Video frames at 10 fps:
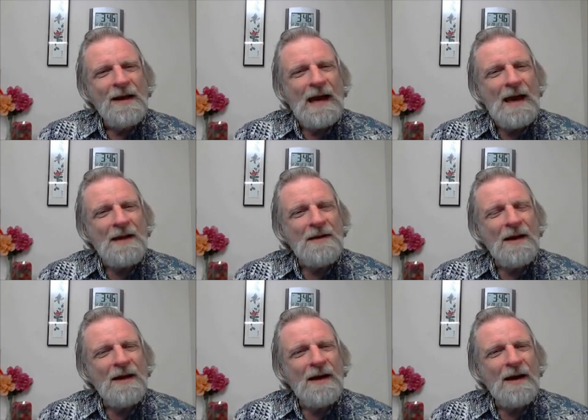And
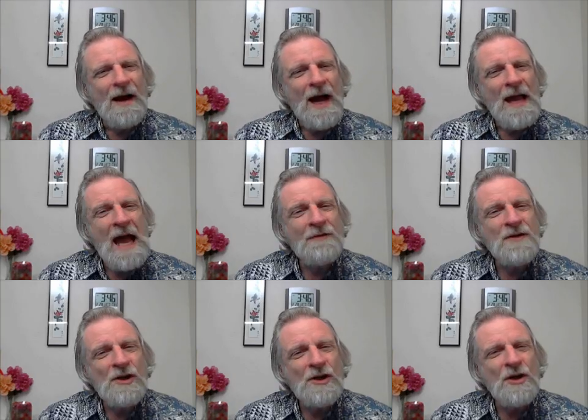I have
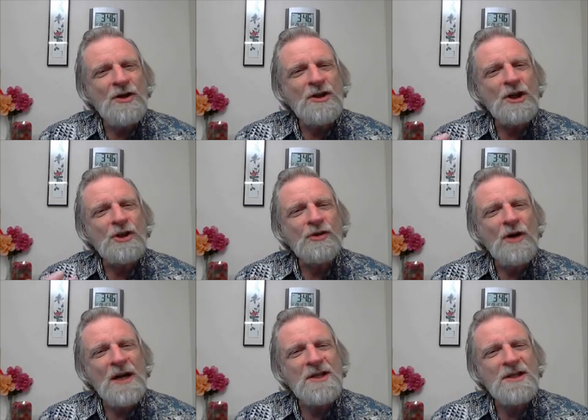to learn to
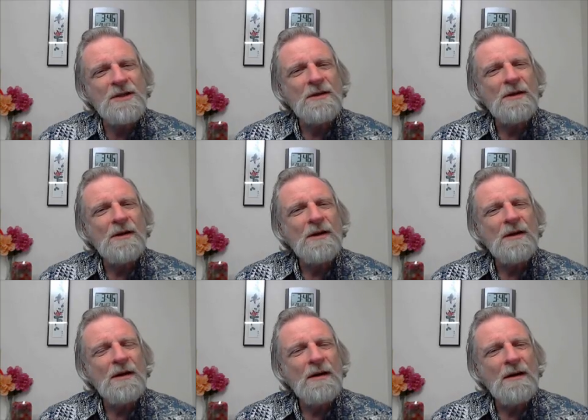trust
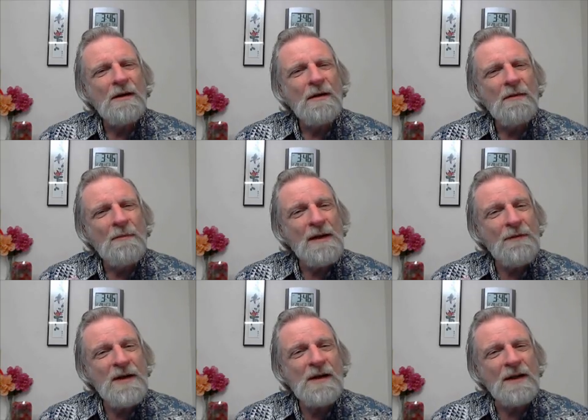my
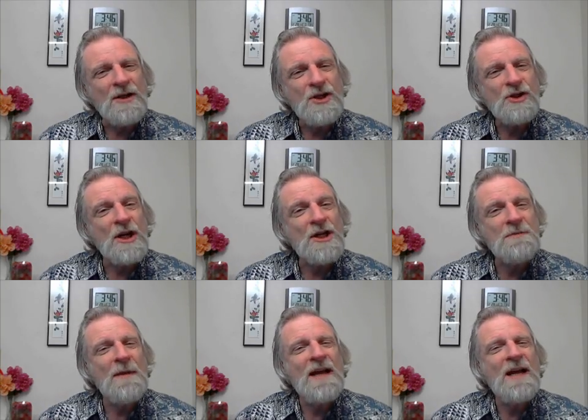feelings,
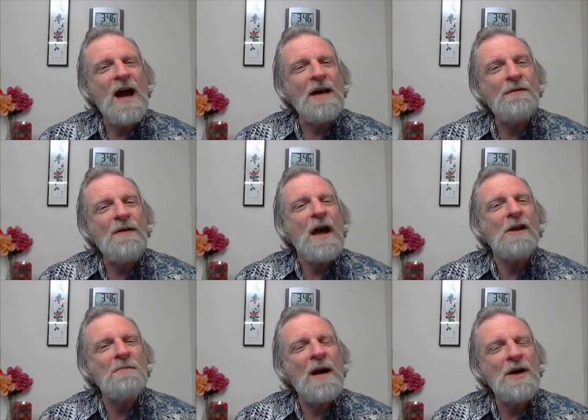trust my gut,
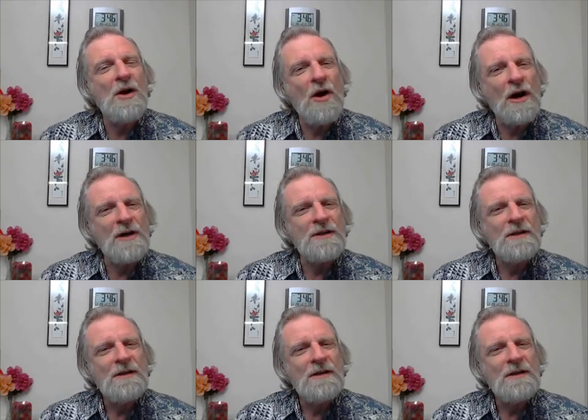follow my heart.